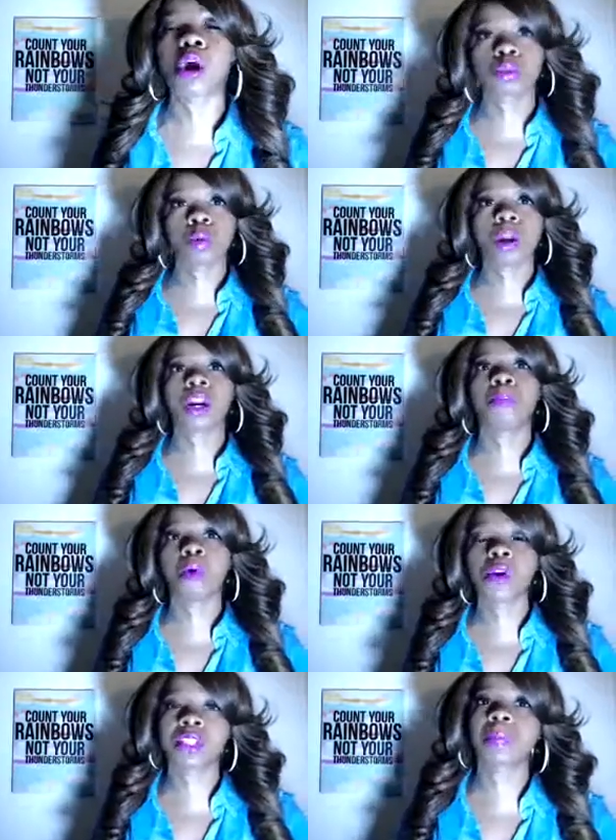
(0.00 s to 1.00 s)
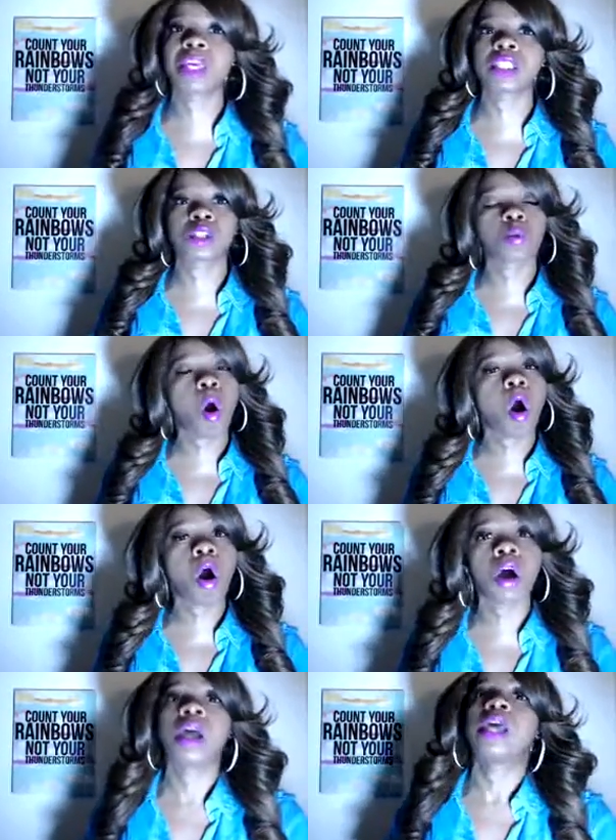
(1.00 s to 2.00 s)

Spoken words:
one of the boys up against the wall,